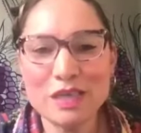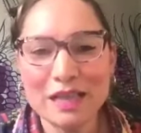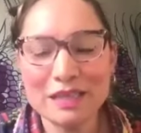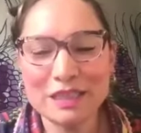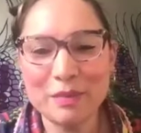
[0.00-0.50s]
you
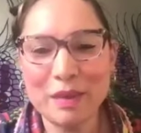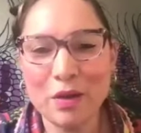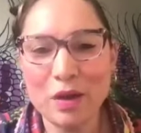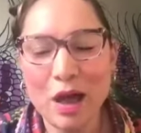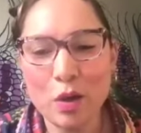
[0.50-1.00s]
tell us
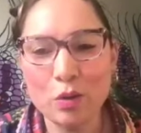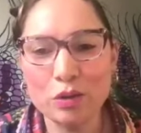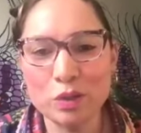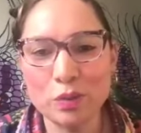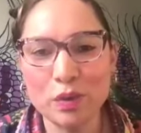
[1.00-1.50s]
about how
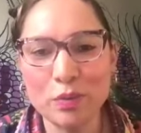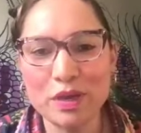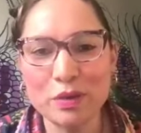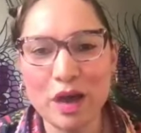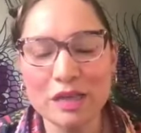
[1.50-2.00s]
old you were when
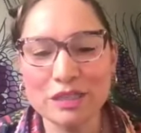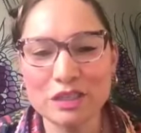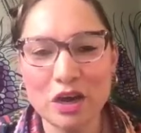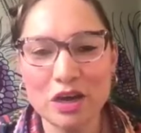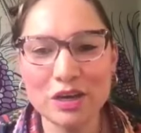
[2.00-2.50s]
you got
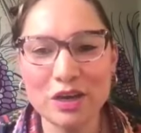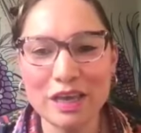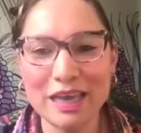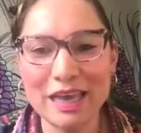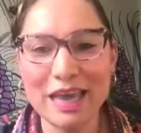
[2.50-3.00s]
started
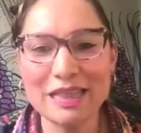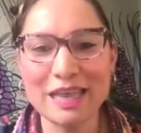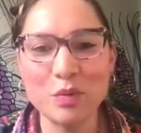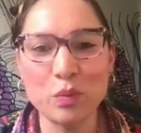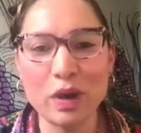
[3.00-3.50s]
cooking and
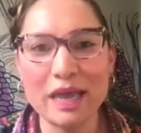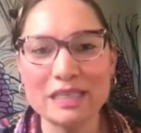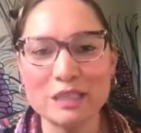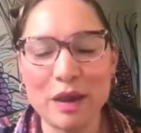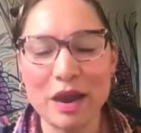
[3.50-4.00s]
then what
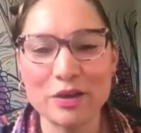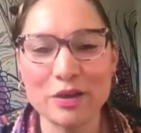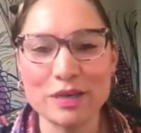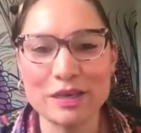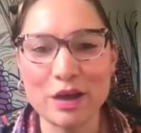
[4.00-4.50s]
inspired
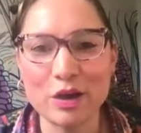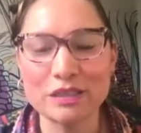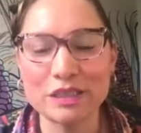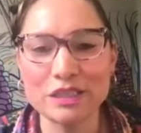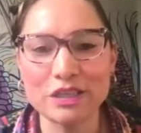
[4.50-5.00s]
you to,
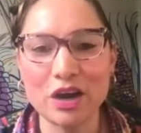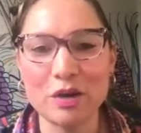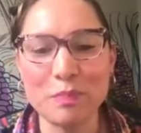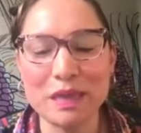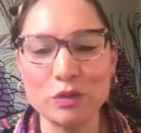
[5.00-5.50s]
to
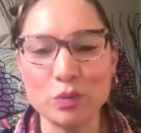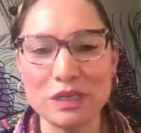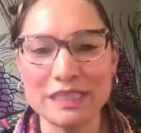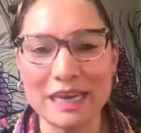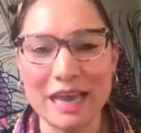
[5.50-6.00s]
start
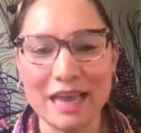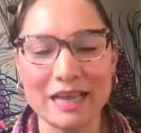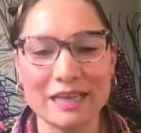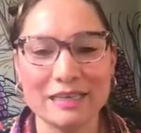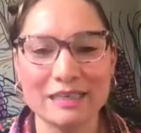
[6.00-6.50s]
Mendulcina?